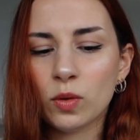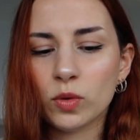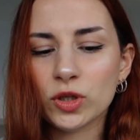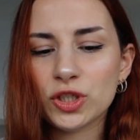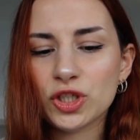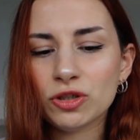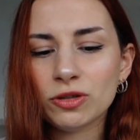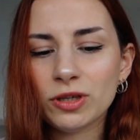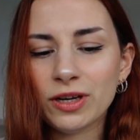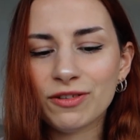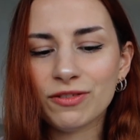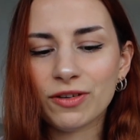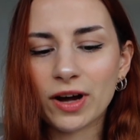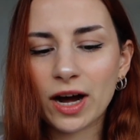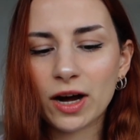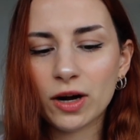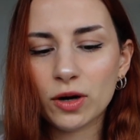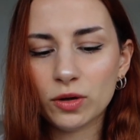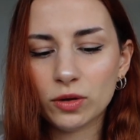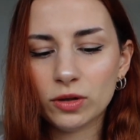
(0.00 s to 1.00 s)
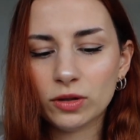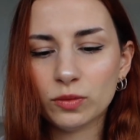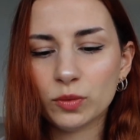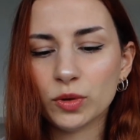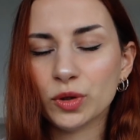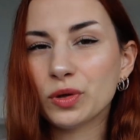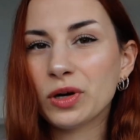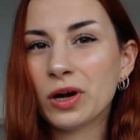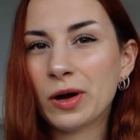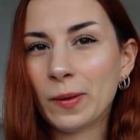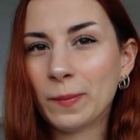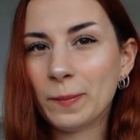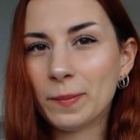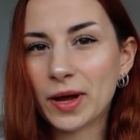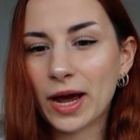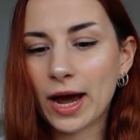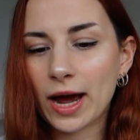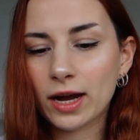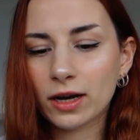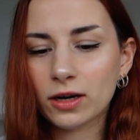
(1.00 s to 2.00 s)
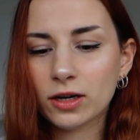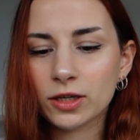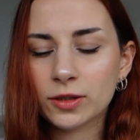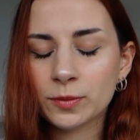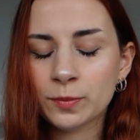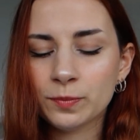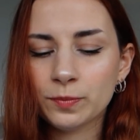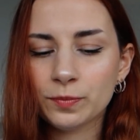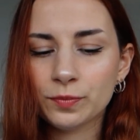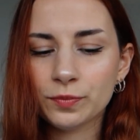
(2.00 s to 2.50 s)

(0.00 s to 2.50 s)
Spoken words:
what you give out will come back.